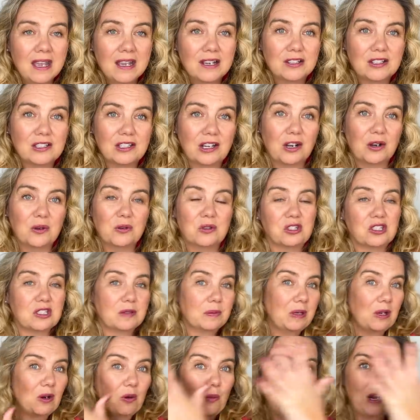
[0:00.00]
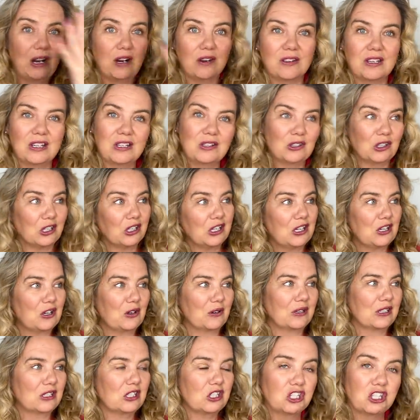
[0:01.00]
So just be aware that you're going to
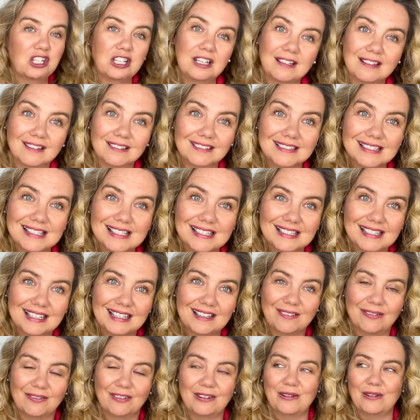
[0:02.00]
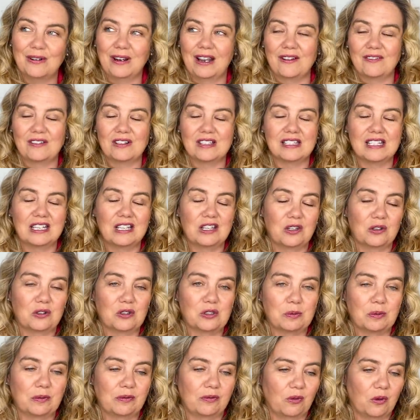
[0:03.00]
notice shields if you haven't seen
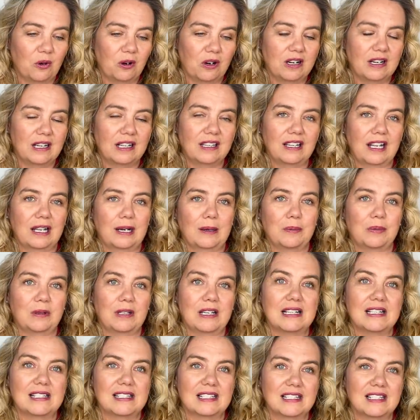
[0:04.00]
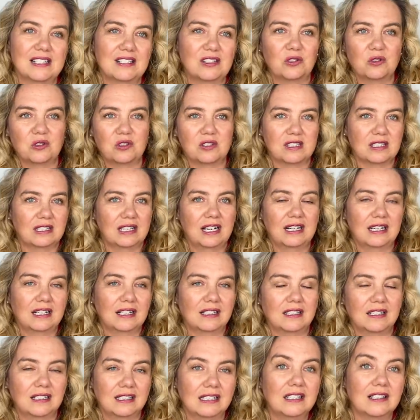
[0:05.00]
those before in a lot of places. They're just kind
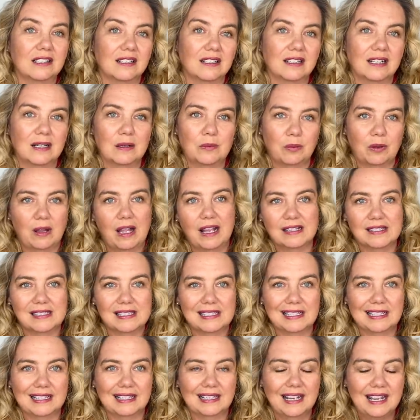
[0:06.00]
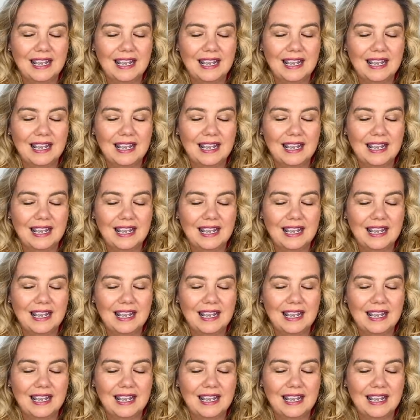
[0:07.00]
of clear and plastic.